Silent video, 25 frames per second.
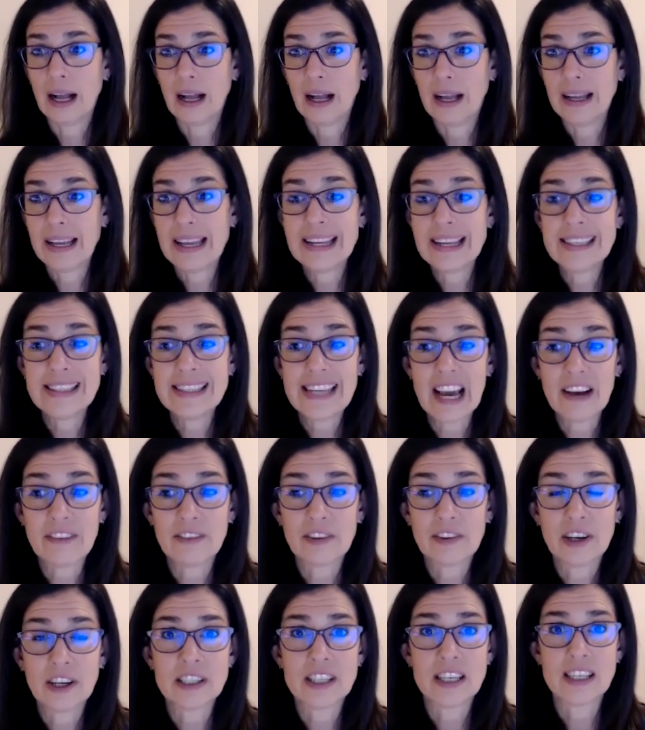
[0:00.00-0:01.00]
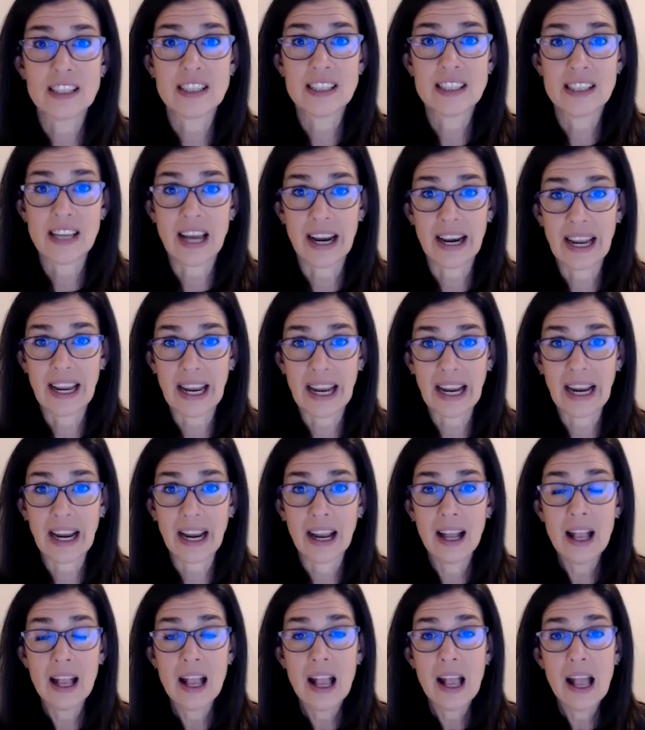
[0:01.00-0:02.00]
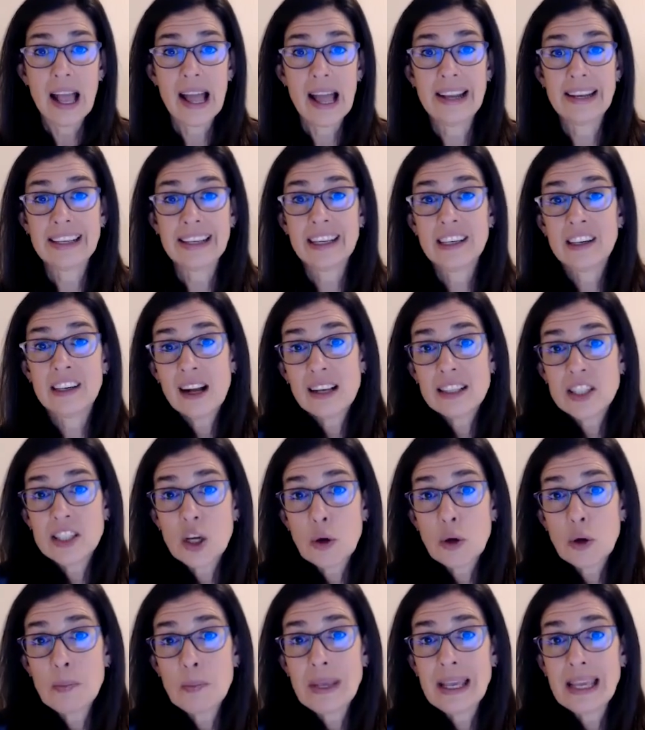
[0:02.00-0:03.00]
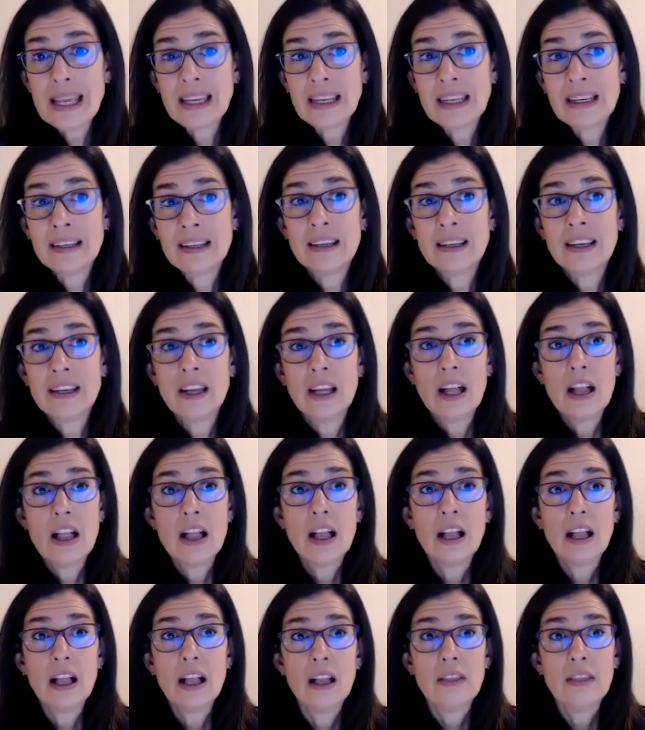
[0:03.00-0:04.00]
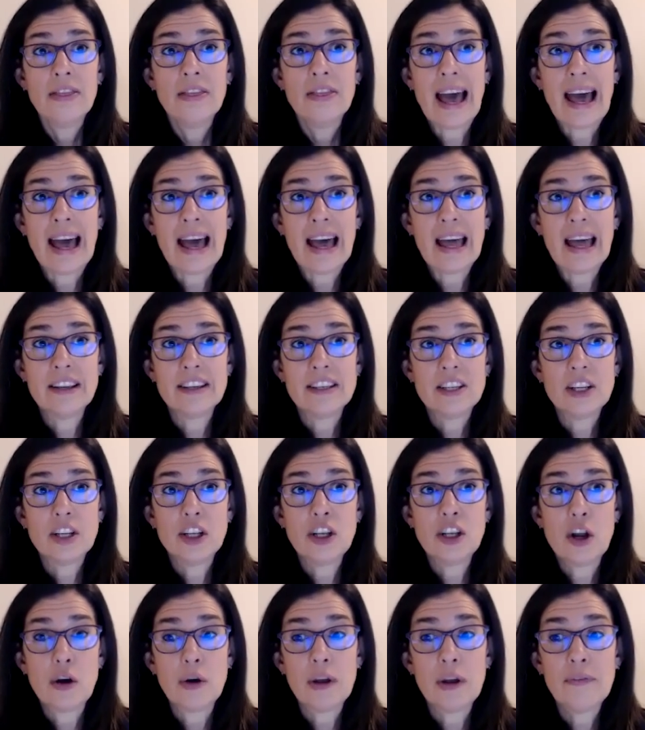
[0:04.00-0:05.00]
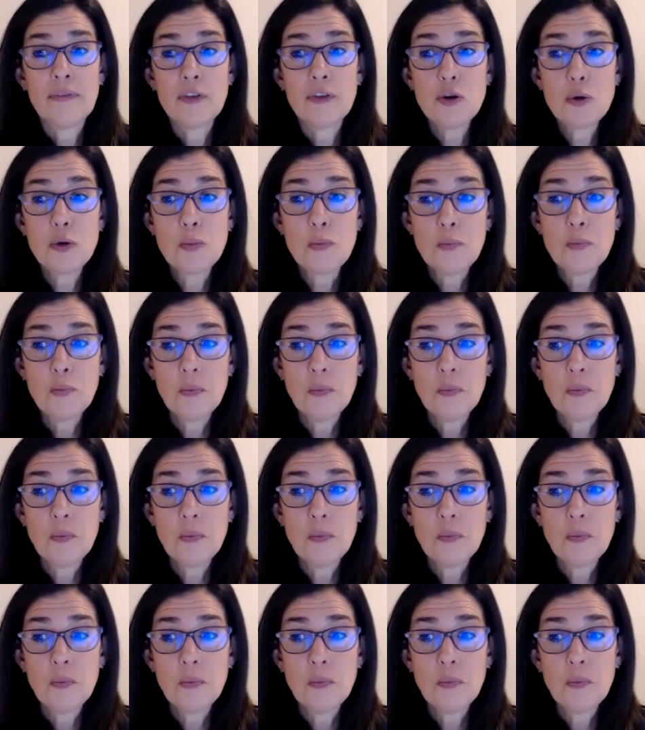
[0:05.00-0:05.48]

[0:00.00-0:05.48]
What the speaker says: endeavor to study. And it can also mean that, if you